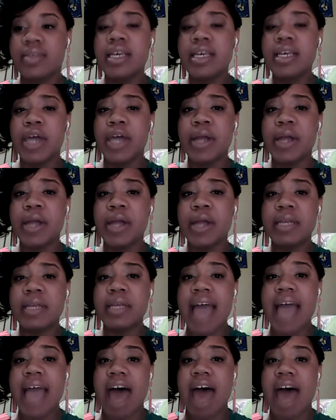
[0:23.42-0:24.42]
Currently, we
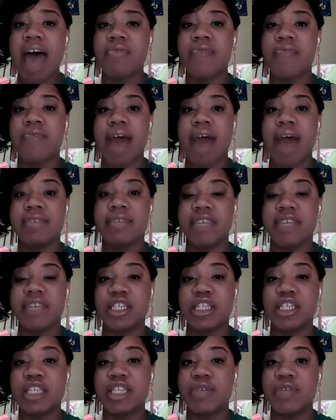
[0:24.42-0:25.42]
have five
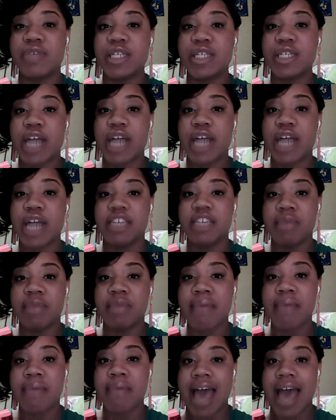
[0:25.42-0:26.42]
divisions for Star Achievement
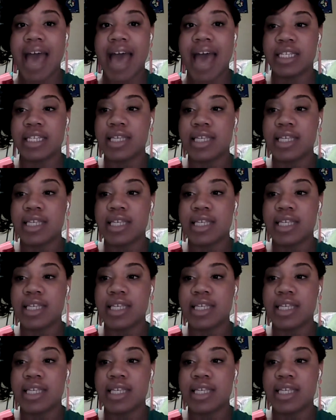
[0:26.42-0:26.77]
Pageants.